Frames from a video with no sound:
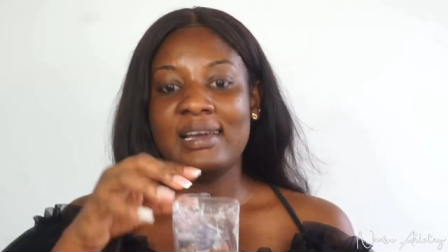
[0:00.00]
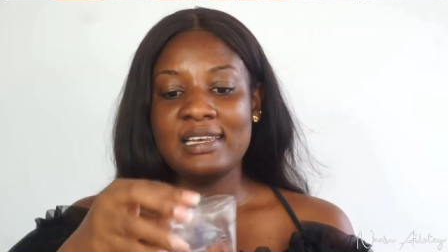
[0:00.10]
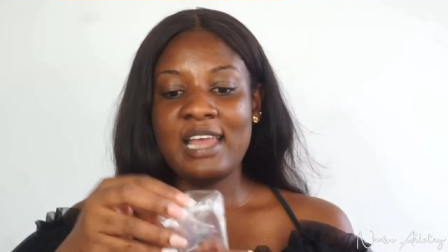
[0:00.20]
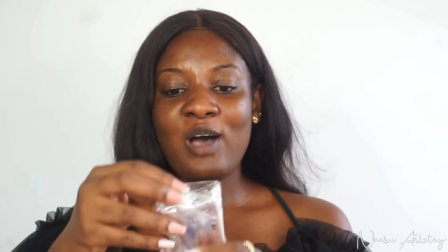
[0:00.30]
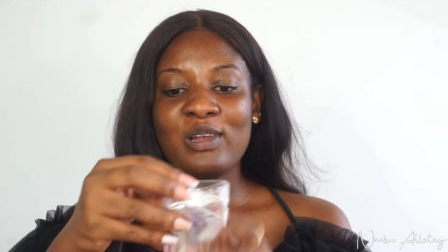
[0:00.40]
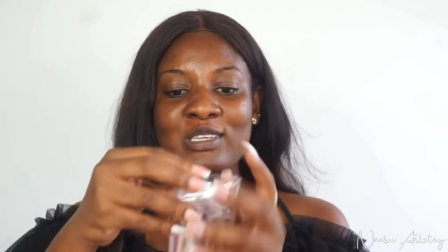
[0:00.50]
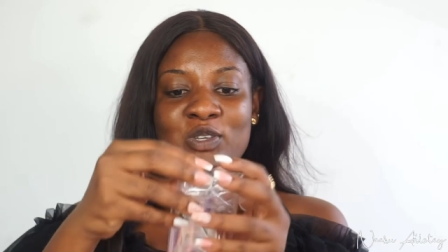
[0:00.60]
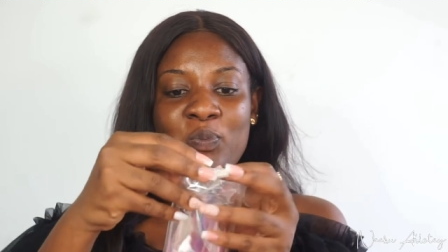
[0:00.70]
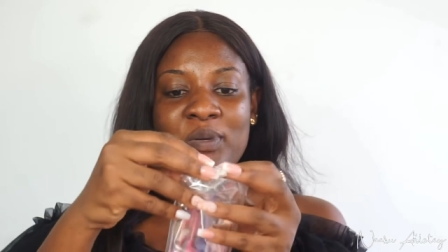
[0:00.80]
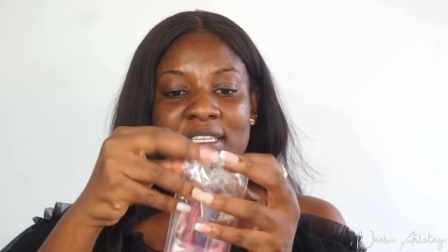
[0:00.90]
Now let's
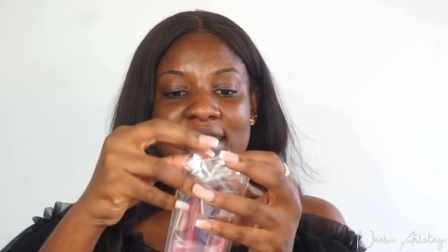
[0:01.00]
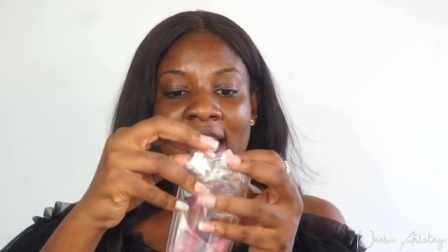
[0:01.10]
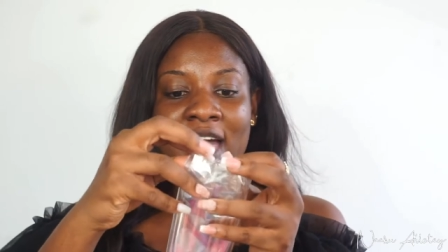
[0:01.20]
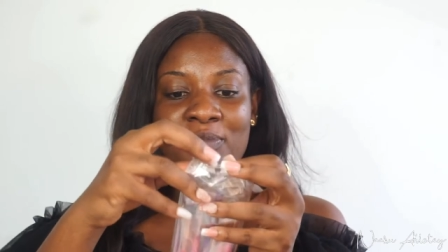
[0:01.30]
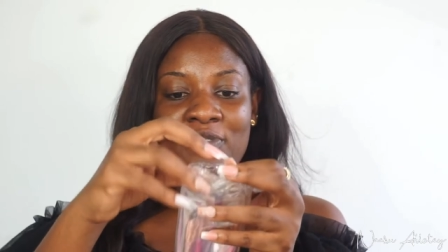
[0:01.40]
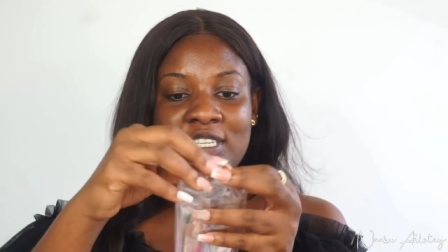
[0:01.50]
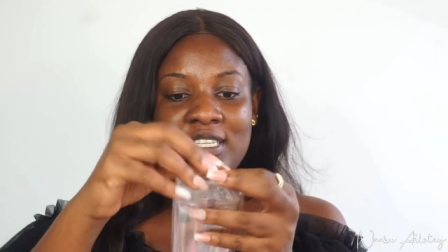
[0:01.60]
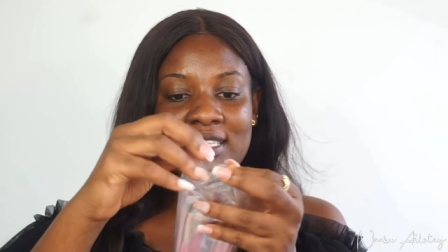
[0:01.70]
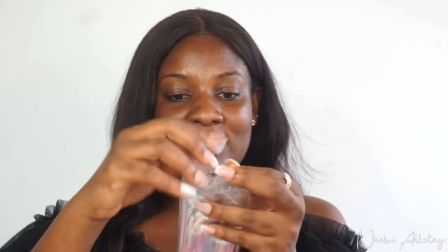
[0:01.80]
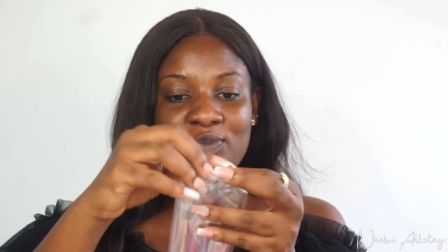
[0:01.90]
open the eye
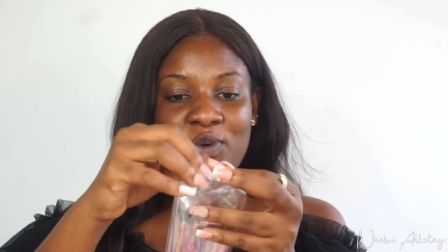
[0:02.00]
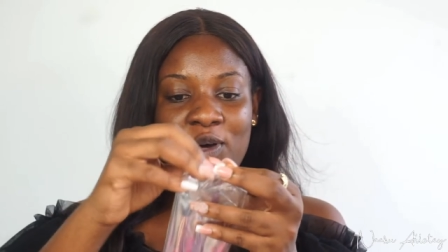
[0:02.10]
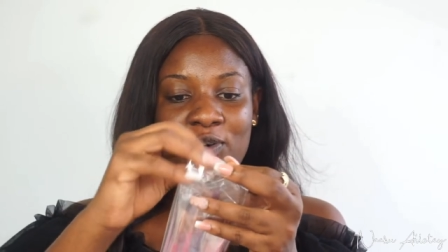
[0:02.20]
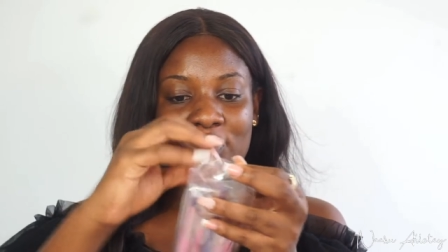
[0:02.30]
brushes as well.